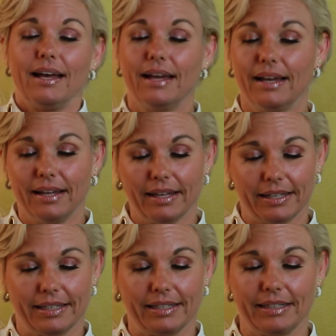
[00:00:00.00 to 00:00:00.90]

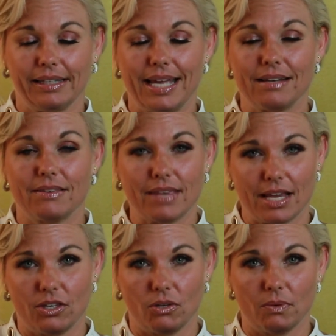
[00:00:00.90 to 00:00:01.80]
and
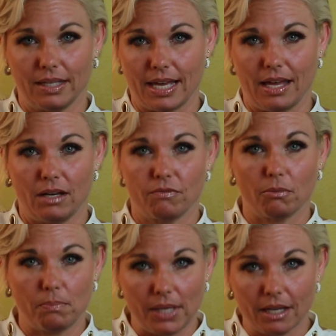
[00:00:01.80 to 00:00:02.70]
thank you again for
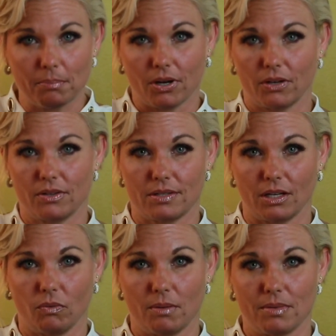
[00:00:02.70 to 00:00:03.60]
being a part of the Single
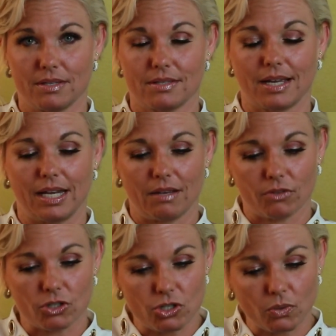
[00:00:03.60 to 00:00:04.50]
Women Society, for
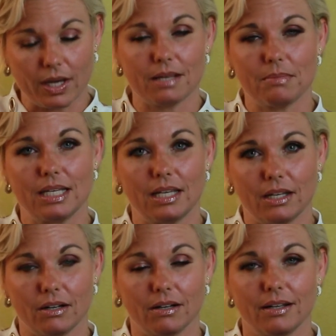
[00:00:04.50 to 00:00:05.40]
joining me
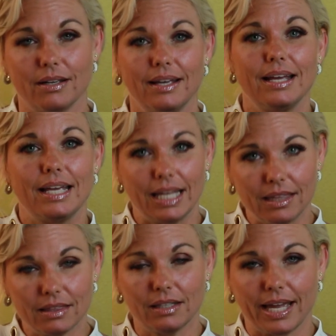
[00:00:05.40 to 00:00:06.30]
here in
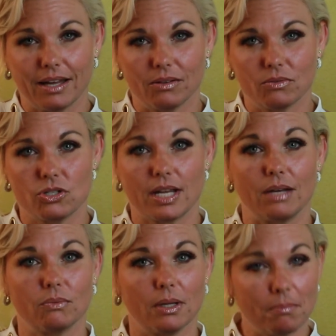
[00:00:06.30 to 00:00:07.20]
the lounge. And
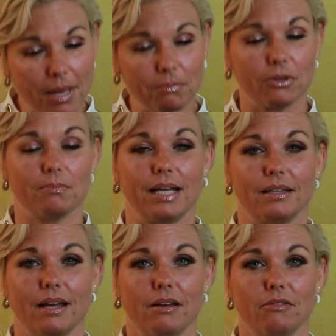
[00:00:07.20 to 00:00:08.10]
remember, my
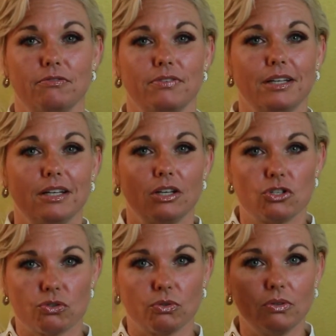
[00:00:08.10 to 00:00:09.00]
love,
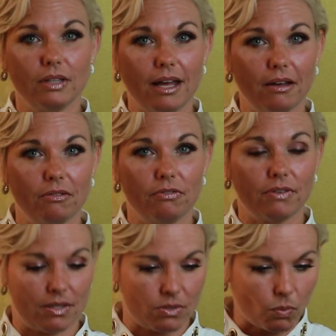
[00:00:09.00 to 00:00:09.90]
true love
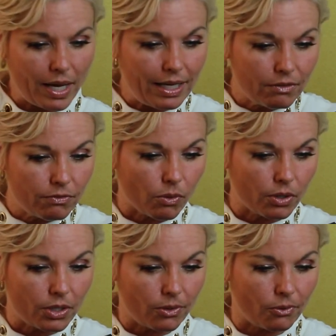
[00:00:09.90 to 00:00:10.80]
is waiting for
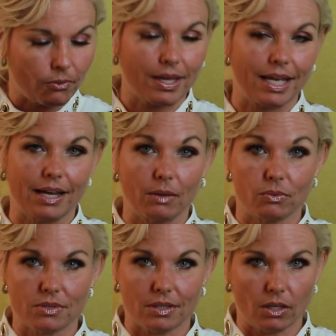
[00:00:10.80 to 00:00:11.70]
you. And I will
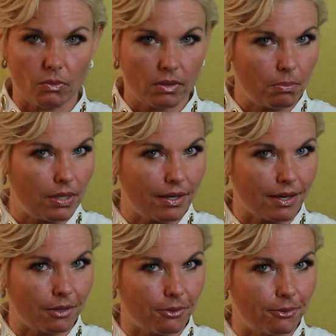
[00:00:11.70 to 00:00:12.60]
see you in the Peacock
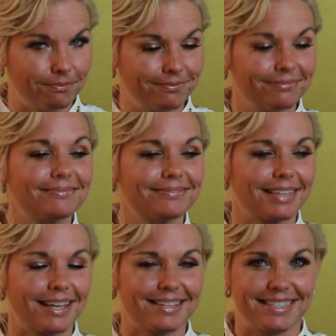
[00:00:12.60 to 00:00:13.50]
Room.
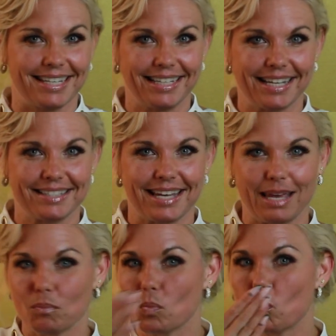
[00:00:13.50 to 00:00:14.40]
I'll see you next time.
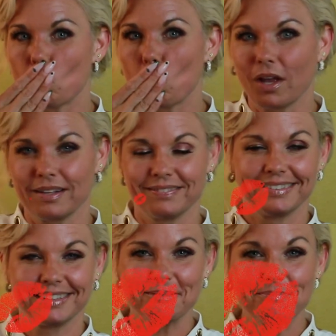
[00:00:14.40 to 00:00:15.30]

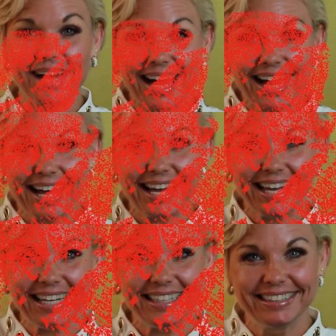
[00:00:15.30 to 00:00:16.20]
Bye.